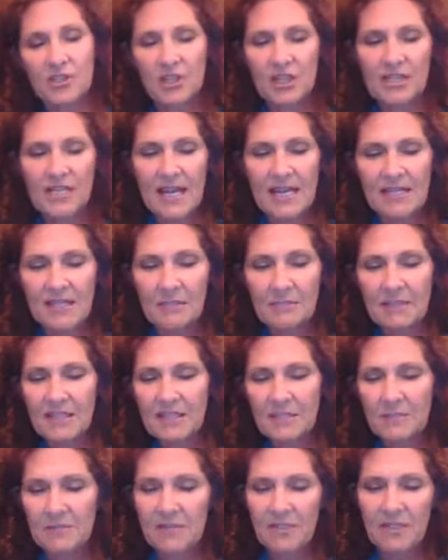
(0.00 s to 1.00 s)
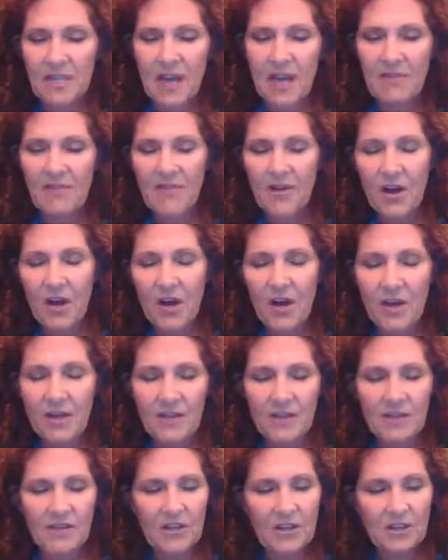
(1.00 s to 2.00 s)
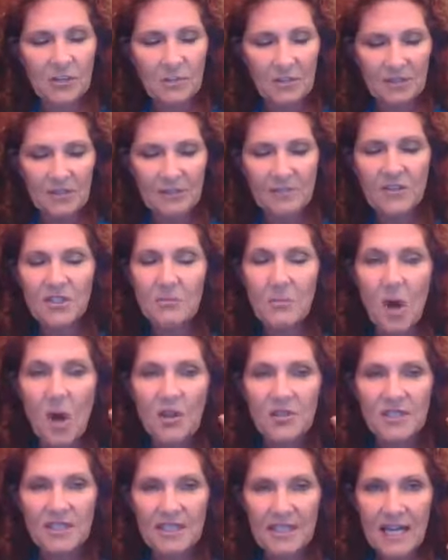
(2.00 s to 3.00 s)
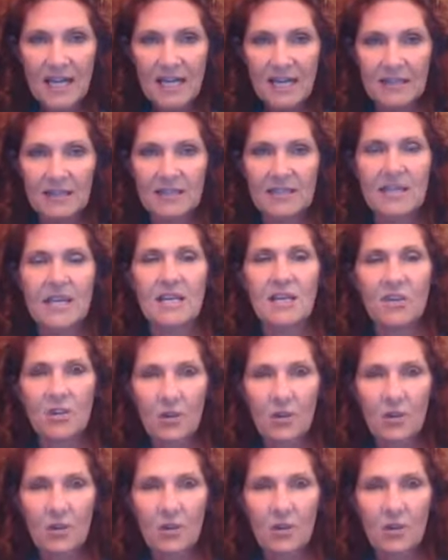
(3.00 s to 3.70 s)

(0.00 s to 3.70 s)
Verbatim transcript: She texted me some stuff on that there's been some small studies that